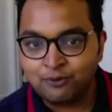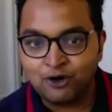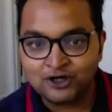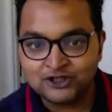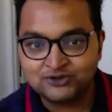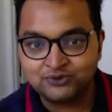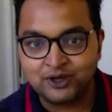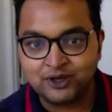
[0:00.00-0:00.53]

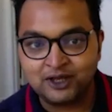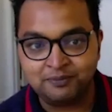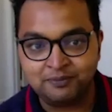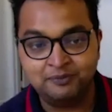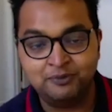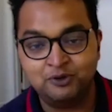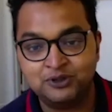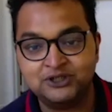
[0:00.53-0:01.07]
box where
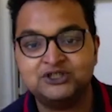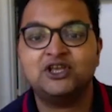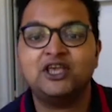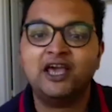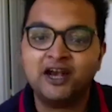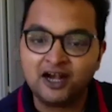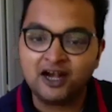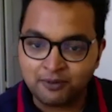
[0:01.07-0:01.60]
people were
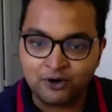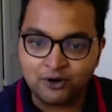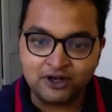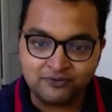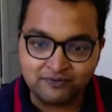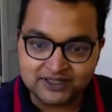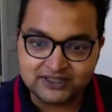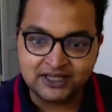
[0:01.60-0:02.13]
scared about
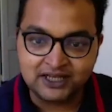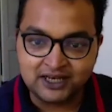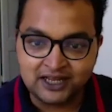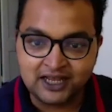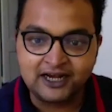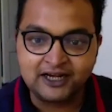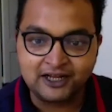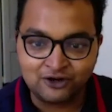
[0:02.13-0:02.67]
investing in
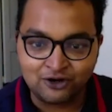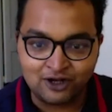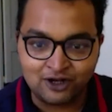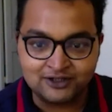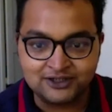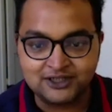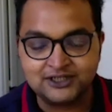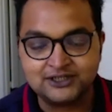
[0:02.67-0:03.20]
AI
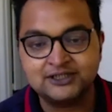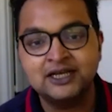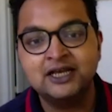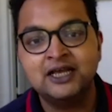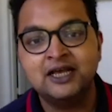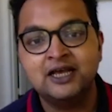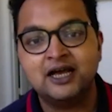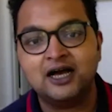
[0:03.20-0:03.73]
technologies.
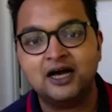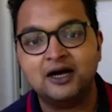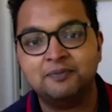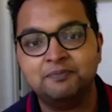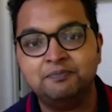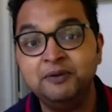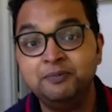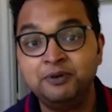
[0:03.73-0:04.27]

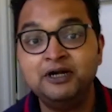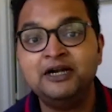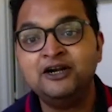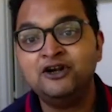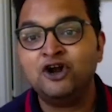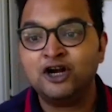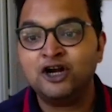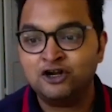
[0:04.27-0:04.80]
People did
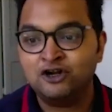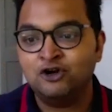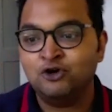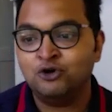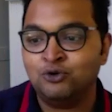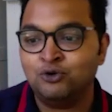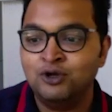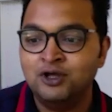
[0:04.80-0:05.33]
not
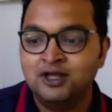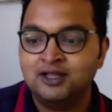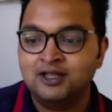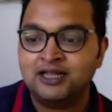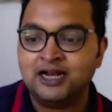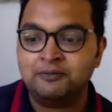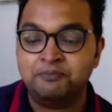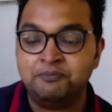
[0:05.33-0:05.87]
know
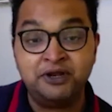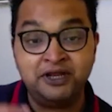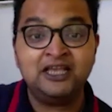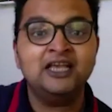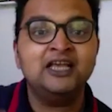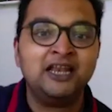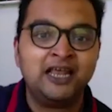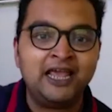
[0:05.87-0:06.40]
that
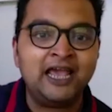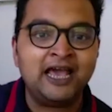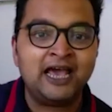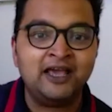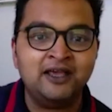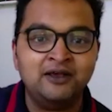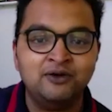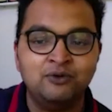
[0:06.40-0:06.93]
bringing in
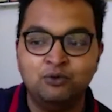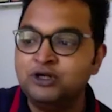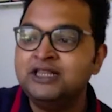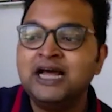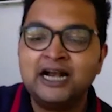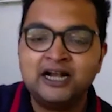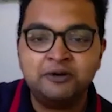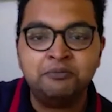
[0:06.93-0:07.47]
AI, would
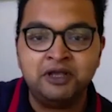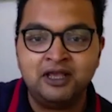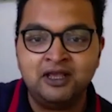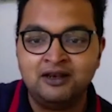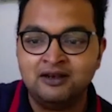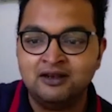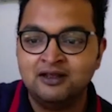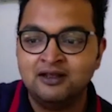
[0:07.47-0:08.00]
that
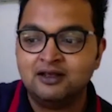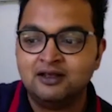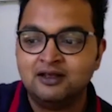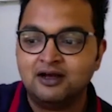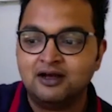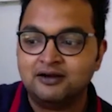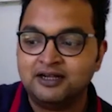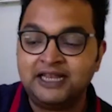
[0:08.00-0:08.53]
mean
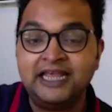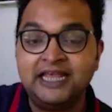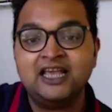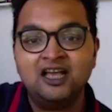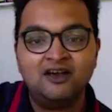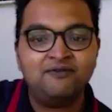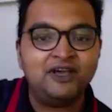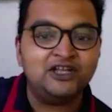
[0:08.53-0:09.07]

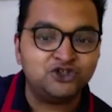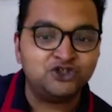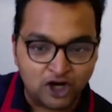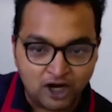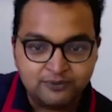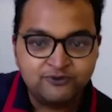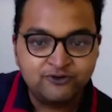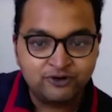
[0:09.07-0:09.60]
taking away
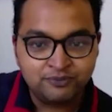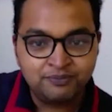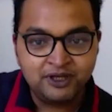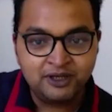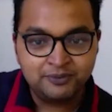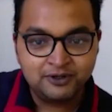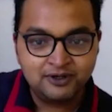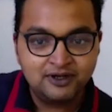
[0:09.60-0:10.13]
jobs from
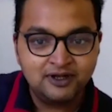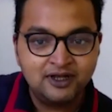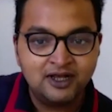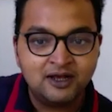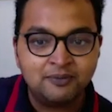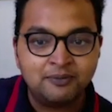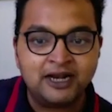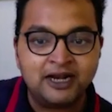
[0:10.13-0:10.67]
people?
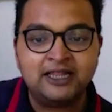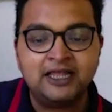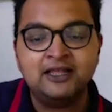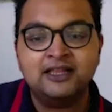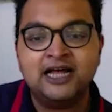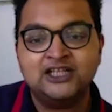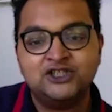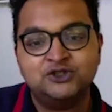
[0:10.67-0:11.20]
But I
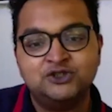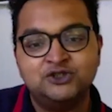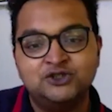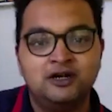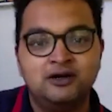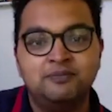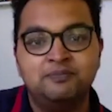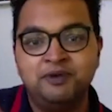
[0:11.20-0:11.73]
think that's what
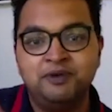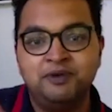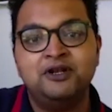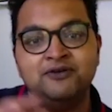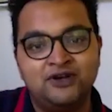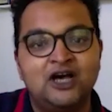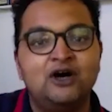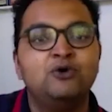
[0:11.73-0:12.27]
people
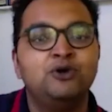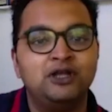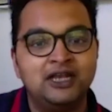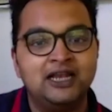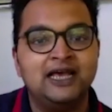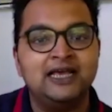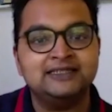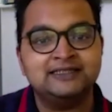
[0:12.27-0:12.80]
have now
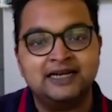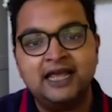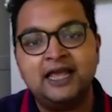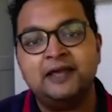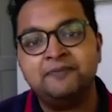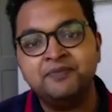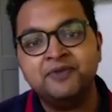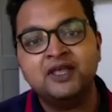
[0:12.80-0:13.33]
realized, that,
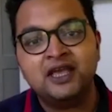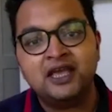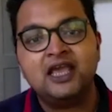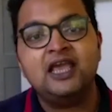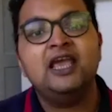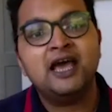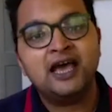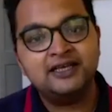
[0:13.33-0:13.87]
hey,
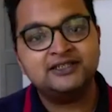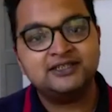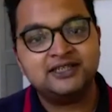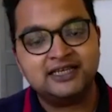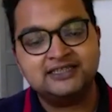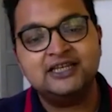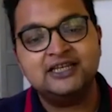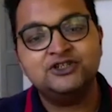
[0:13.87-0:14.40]
AI is
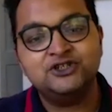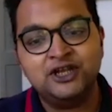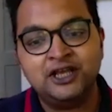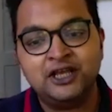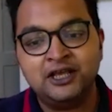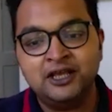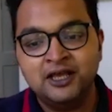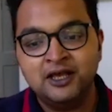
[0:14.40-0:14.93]

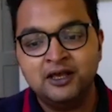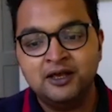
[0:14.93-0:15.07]
essentially,